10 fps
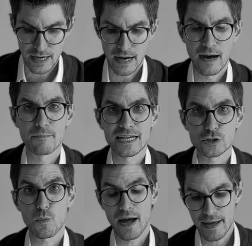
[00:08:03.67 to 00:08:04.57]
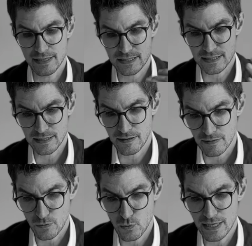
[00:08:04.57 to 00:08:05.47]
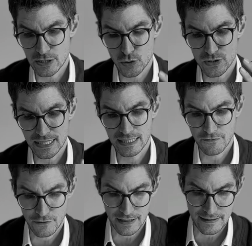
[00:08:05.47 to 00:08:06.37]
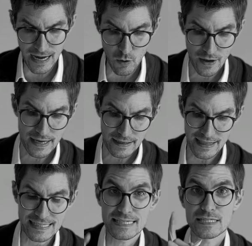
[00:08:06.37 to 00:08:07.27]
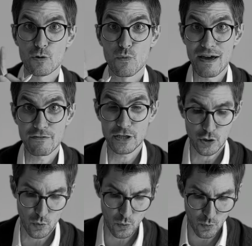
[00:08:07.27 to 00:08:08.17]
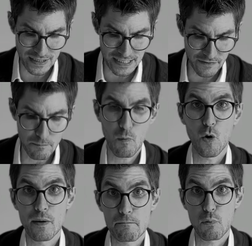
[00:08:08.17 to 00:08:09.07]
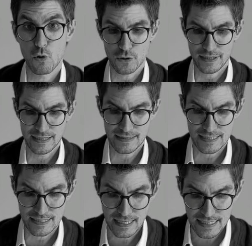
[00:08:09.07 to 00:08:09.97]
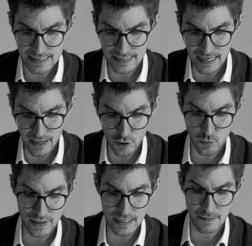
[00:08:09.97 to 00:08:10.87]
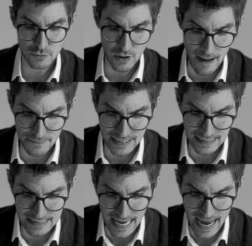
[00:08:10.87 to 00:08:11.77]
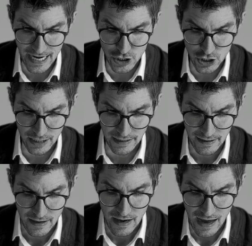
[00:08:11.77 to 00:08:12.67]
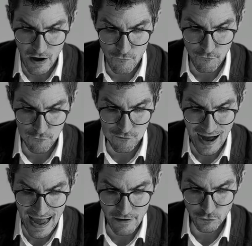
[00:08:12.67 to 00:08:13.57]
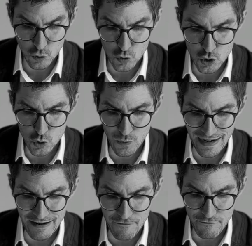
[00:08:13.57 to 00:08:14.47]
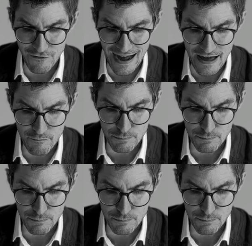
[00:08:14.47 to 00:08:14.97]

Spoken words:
That's why it's really so significant. Now, that is revenue. What's even more important in this scenario when it comes to upsell is actually a 5 to 25